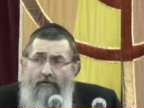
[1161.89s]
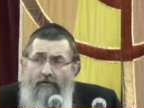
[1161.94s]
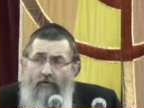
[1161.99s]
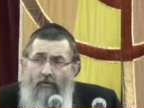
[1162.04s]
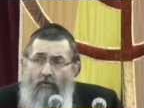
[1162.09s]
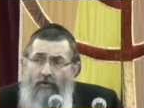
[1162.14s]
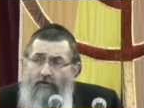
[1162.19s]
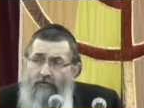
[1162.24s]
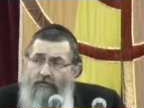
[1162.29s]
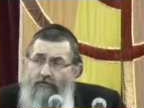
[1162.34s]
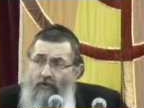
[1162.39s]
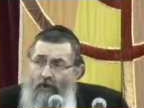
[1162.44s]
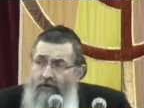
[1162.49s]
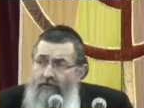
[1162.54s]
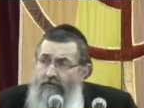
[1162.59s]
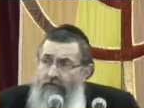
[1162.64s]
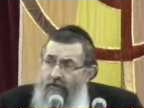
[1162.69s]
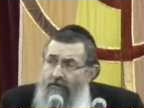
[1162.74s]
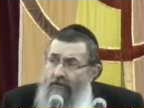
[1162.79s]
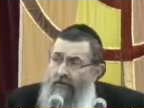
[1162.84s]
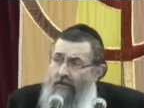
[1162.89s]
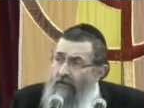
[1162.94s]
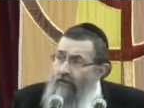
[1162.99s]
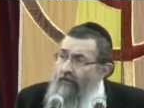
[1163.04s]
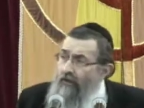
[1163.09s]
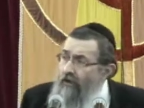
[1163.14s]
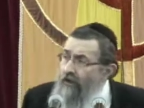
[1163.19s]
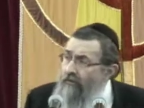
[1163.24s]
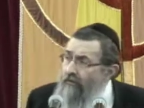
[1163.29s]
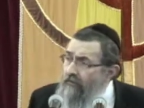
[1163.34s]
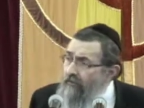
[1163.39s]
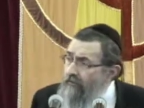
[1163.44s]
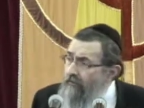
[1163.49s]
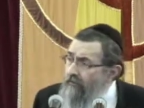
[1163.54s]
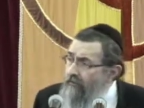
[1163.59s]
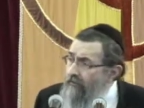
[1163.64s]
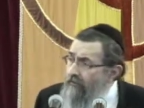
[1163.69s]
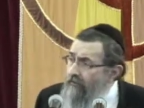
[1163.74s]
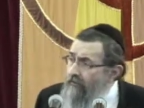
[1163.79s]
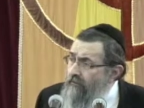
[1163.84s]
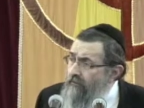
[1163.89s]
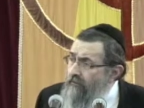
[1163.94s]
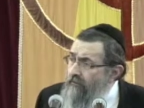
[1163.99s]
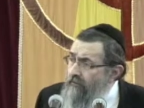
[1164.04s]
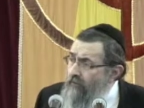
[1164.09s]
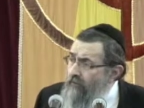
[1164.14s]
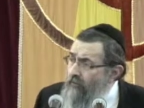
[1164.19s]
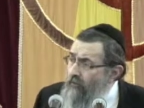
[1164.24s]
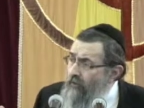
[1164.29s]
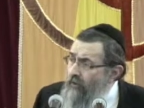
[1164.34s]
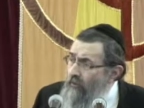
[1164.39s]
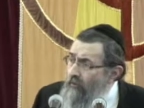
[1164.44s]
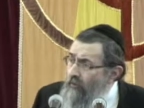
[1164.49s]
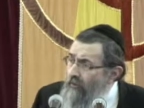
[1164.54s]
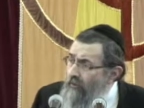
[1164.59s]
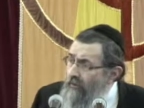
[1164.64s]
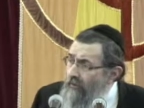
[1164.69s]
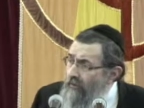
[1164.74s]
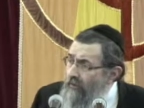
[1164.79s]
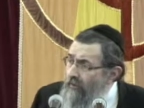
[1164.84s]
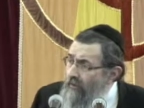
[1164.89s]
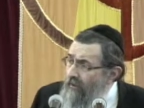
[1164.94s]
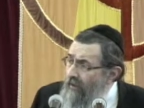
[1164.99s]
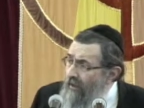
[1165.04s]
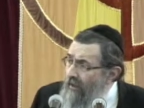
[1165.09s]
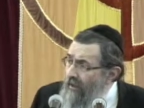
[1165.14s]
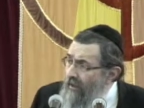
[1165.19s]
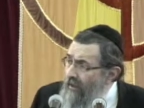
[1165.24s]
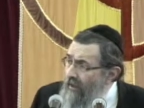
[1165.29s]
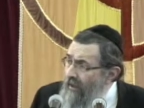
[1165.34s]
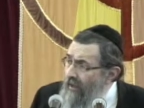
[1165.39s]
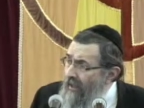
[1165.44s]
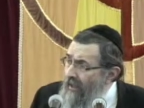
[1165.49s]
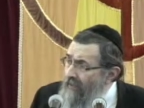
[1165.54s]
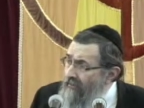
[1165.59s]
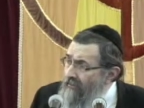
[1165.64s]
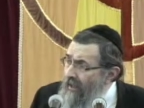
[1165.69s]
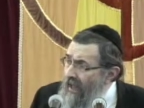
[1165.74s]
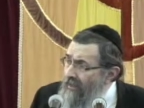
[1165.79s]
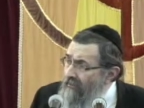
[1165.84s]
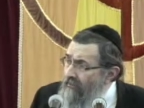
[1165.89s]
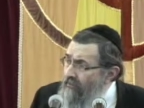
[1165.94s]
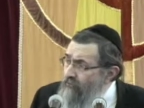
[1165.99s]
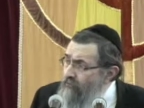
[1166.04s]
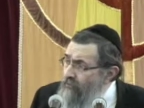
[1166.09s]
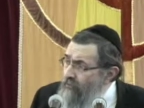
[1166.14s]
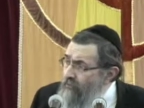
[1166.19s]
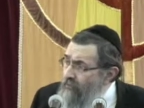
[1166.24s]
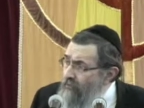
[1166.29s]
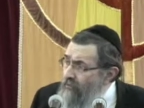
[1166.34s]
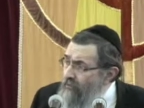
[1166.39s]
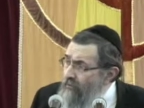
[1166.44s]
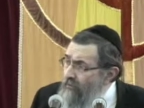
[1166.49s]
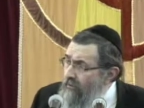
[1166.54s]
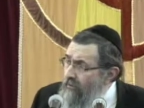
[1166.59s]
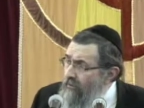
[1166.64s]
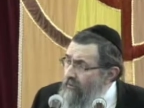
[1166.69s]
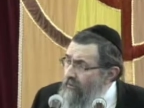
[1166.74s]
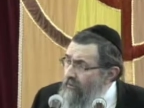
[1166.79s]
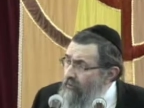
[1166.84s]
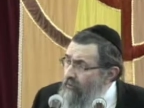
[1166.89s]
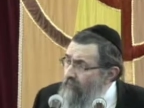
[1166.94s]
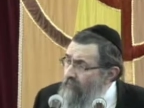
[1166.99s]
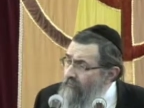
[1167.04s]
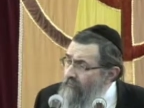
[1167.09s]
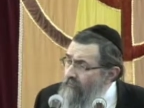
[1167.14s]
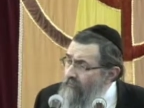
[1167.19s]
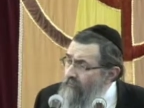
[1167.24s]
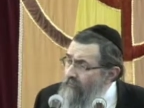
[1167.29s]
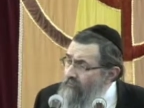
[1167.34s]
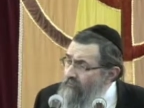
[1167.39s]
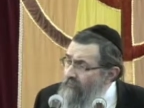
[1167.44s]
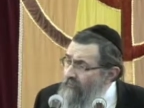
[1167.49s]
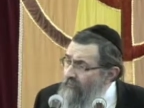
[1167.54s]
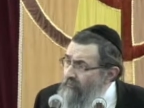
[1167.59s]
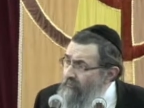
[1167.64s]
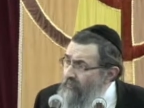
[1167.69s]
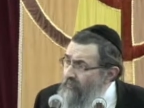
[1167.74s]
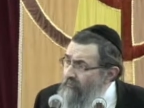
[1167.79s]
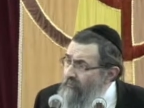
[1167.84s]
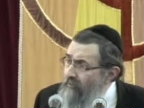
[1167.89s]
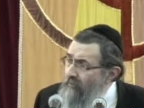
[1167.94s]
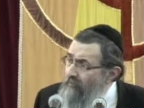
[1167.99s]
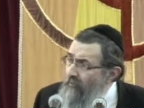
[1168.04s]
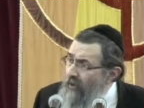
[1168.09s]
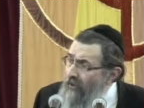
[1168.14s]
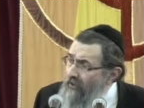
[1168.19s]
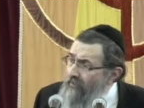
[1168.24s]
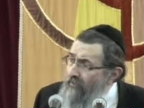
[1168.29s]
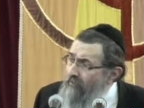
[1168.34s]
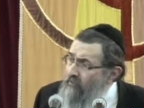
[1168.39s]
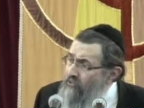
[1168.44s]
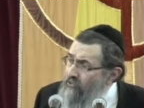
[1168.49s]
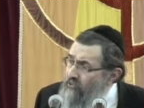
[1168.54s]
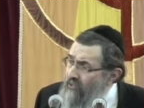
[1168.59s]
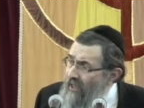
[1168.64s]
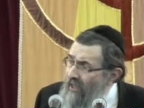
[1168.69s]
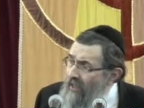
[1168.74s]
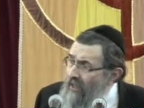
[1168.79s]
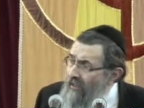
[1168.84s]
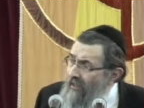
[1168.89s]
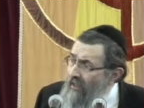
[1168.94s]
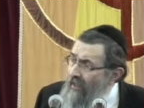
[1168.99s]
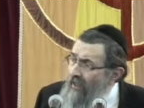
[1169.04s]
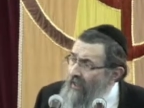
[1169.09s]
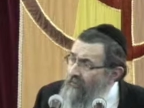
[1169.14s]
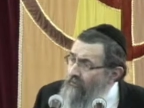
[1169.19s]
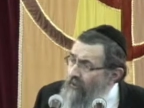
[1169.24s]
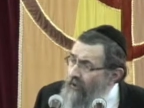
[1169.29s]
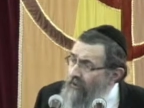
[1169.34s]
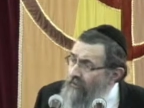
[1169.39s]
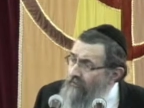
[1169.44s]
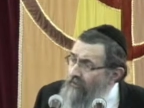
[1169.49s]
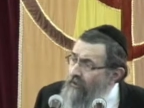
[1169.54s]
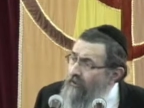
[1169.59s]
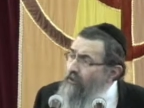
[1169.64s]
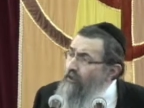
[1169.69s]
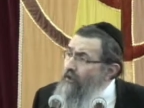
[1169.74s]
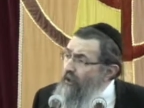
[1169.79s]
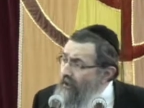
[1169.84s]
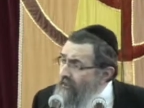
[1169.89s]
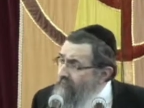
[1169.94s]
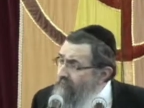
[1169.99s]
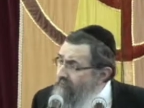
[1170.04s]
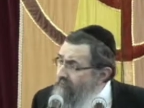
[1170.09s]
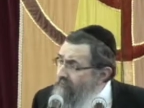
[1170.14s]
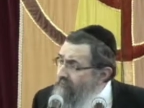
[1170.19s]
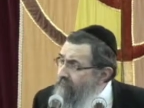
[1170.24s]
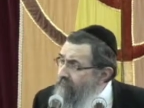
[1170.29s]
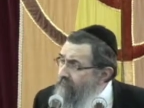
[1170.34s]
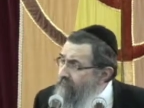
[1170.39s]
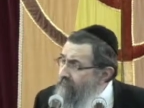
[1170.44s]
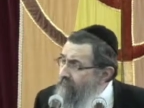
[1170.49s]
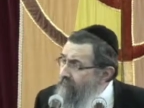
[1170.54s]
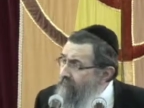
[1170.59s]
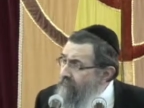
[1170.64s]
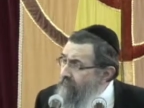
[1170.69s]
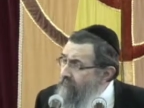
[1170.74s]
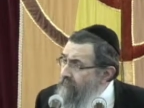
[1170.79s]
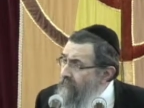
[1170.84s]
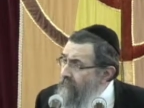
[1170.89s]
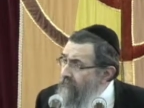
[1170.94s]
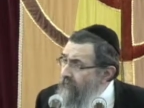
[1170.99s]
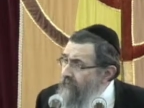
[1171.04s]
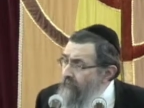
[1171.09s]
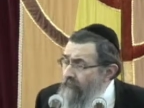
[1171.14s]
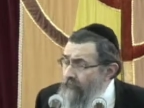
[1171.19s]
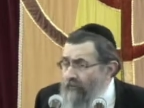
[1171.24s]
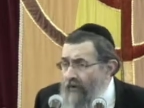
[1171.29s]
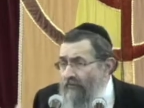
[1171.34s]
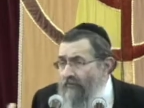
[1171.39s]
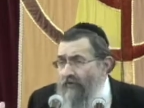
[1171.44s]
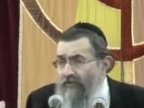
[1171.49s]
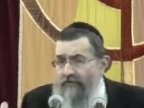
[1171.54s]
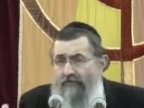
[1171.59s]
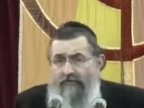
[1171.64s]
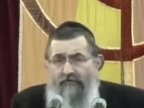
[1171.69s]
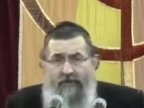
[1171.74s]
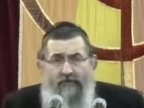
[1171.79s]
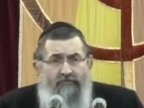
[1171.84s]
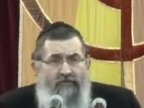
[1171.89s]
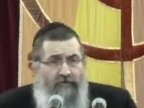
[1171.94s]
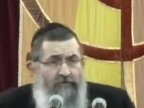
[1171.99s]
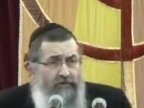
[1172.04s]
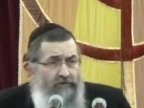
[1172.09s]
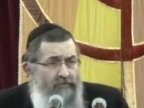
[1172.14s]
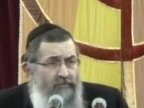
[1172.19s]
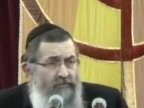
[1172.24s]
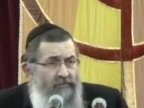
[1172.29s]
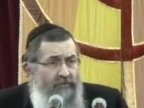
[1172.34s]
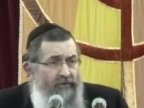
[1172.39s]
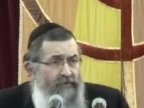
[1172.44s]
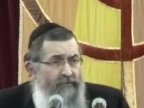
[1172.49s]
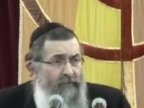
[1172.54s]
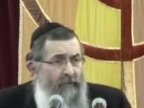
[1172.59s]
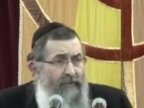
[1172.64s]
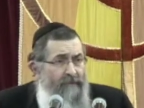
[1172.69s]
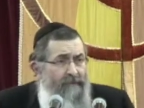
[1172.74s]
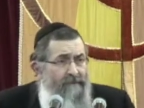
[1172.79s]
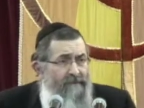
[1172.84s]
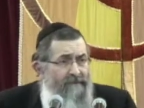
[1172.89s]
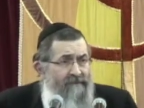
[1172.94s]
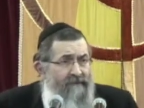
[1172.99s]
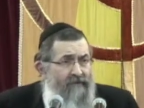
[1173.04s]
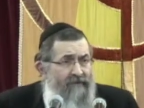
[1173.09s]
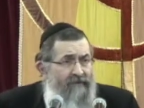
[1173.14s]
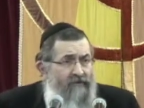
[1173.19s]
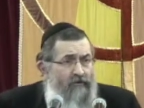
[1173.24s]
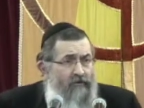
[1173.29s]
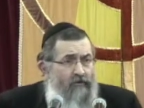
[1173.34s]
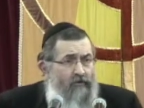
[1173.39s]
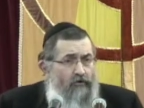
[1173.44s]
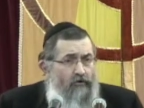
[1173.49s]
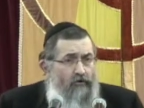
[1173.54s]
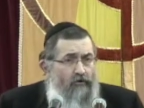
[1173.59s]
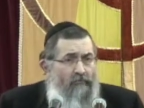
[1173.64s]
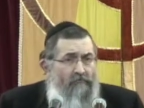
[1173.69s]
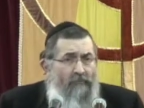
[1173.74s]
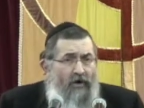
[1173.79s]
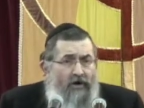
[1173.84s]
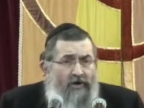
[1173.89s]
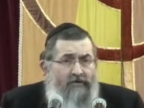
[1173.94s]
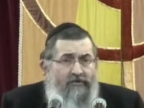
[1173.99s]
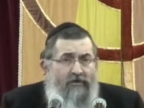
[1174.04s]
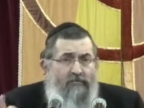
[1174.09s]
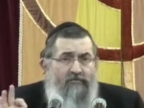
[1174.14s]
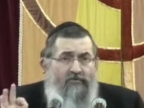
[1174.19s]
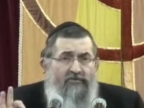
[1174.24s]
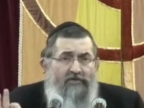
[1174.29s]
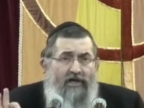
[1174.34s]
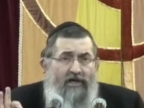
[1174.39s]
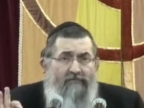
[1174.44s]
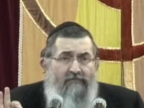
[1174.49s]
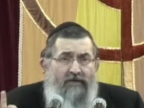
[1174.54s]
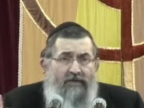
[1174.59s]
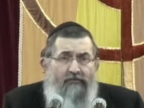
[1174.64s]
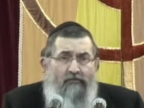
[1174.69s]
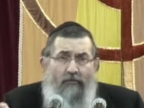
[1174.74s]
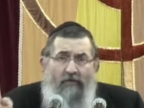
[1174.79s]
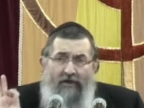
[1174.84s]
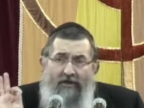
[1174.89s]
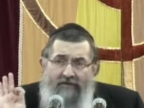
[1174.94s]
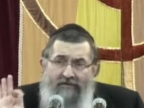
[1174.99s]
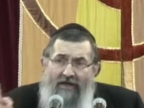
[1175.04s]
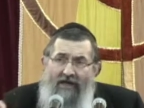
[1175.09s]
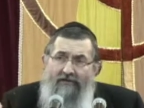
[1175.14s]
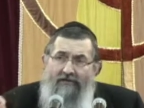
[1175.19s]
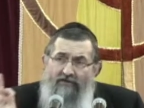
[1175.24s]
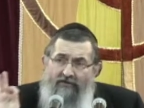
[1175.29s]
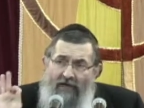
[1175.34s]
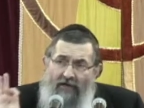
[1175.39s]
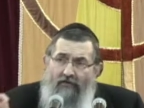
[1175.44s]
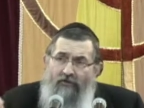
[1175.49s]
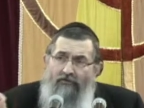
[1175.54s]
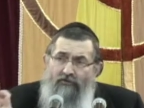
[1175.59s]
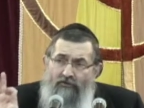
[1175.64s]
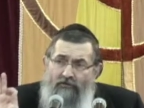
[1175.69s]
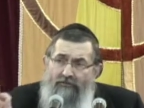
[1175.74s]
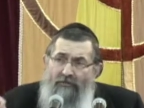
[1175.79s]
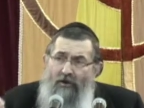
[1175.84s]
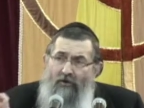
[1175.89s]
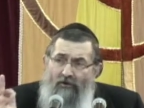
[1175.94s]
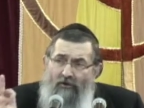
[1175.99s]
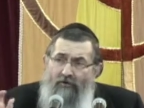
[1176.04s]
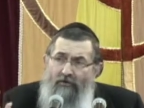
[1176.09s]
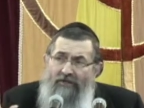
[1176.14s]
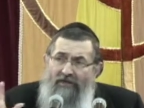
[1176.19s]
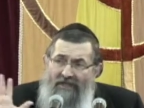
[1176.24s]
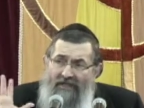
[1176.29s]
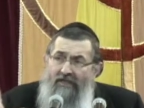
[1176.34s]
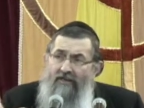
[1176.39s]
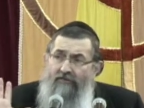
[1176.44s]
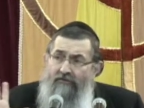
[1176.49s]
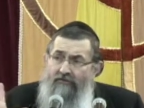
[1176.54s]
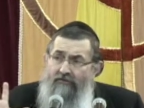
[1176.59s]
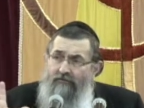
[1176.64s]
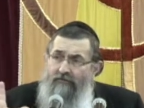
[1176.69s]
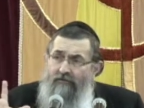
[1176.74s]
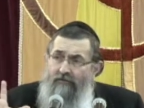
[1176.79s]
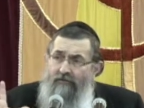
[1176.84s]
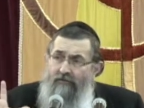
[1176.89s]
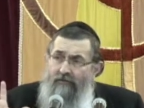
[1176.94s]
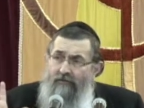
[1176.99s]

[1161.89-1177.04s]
What is noide licha? We will acknowledge you. What's the difference between moidim she and noide le? So Rav Hutner said very simple. Moidim she means we acknowledge HaKadosh Baruch Hu is.